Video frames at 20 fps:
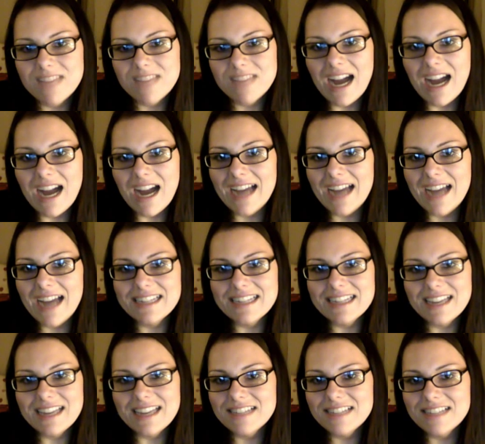
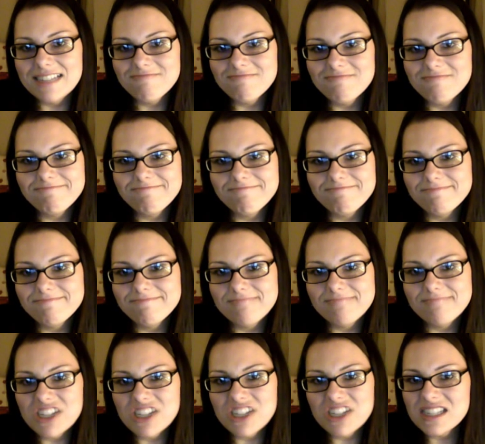it
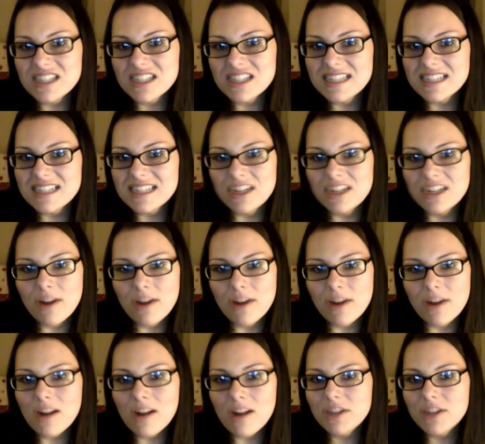just doesn't, no matter
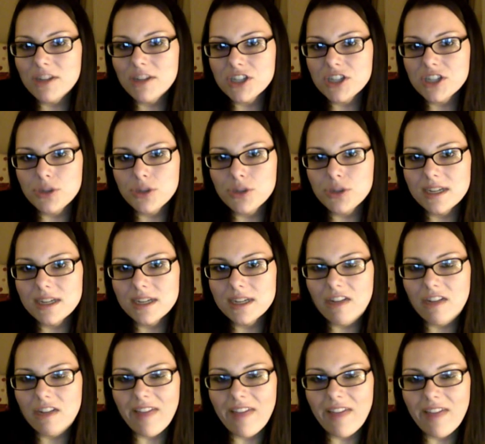how much I chew it,
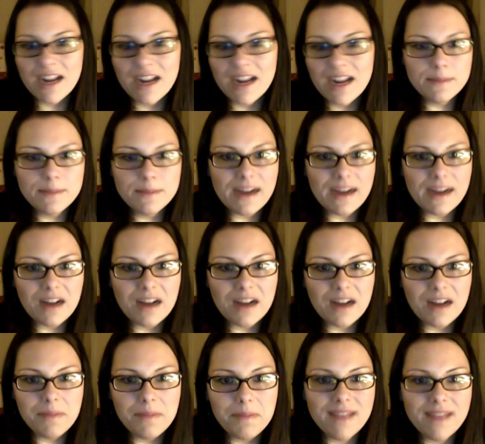it comes back
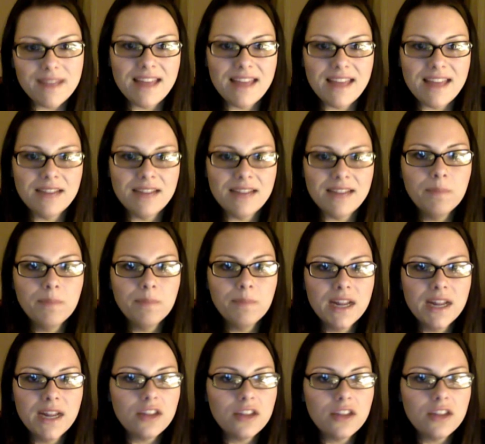up. And then
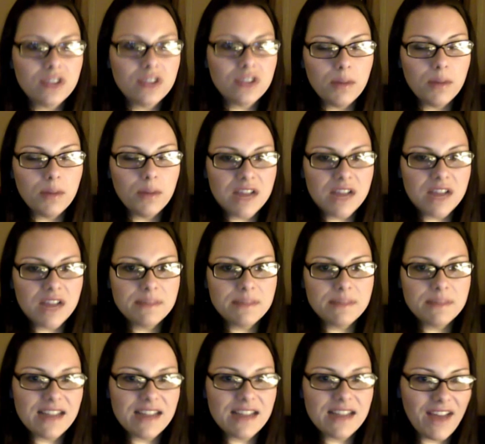there's a couple times
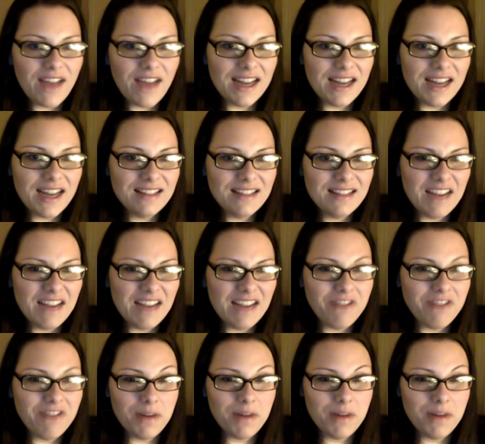that I've had it that I've
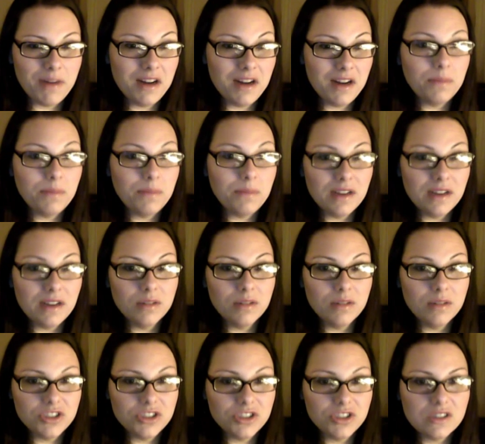vomited up blood,
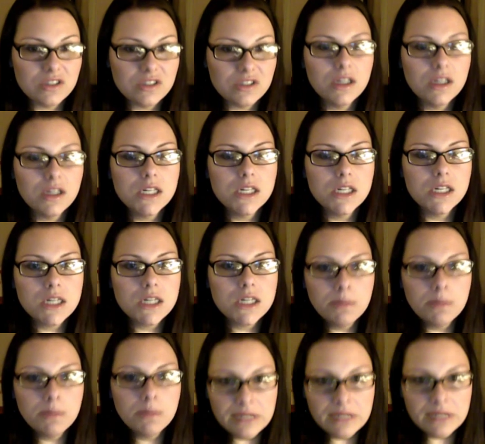which is
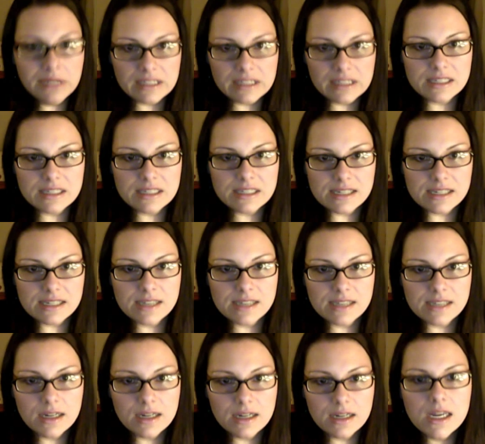completely
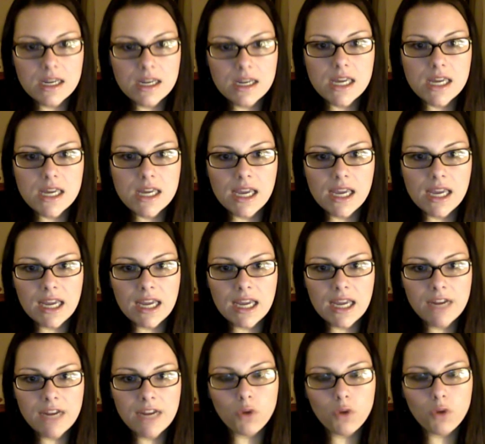disgusting.
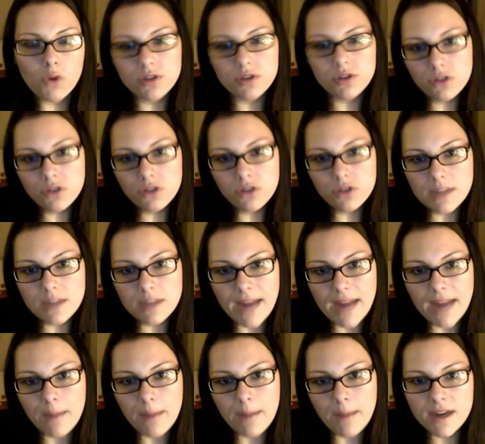And of course, the first time it
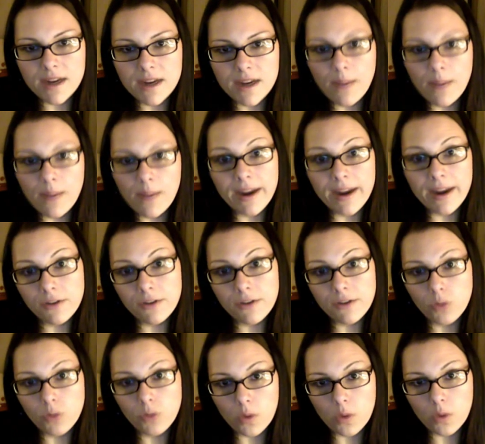happened, I waited a few
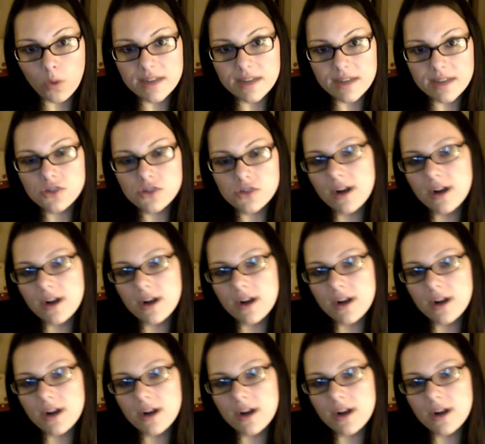more weeks and tried